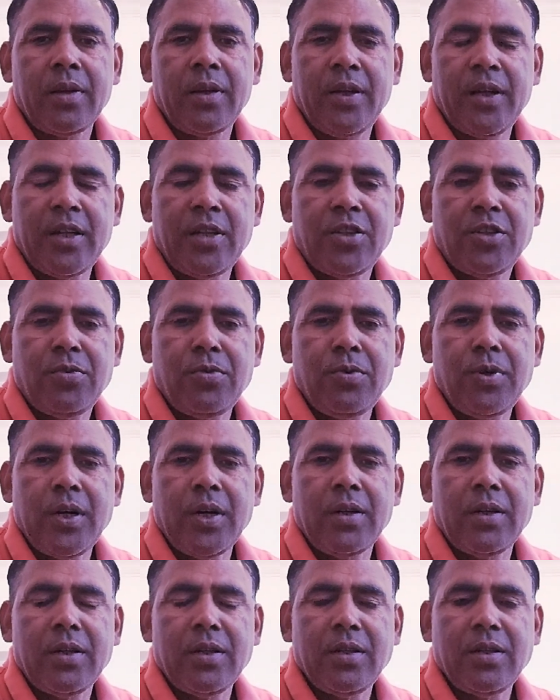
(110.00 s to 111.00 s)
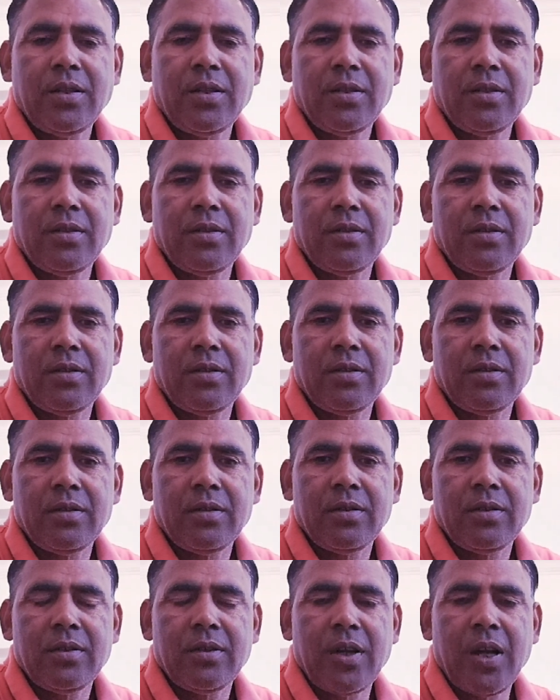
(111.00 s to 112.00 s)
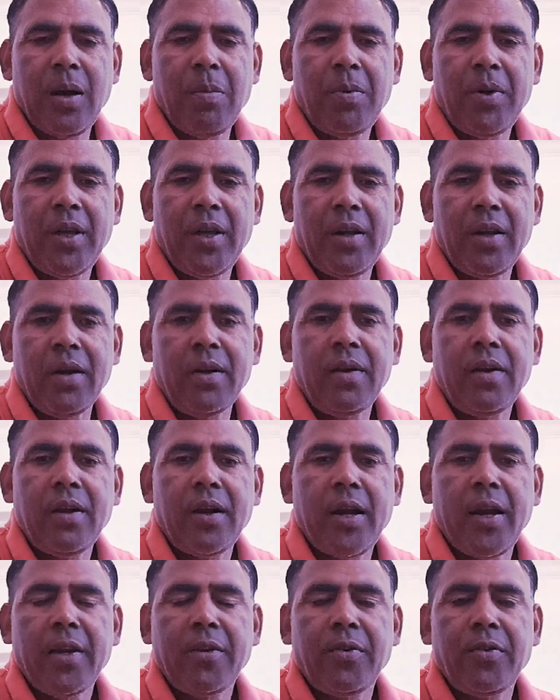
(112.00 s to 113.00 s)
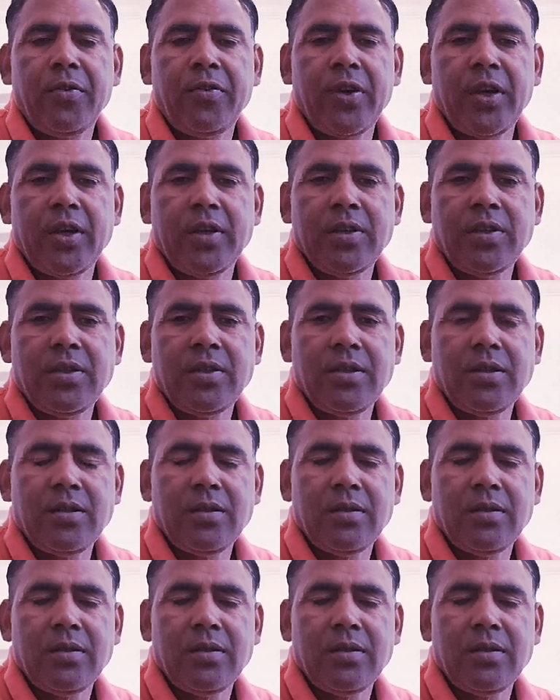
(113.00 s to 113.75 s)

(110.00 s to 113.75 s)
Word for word: dear students after interactive phase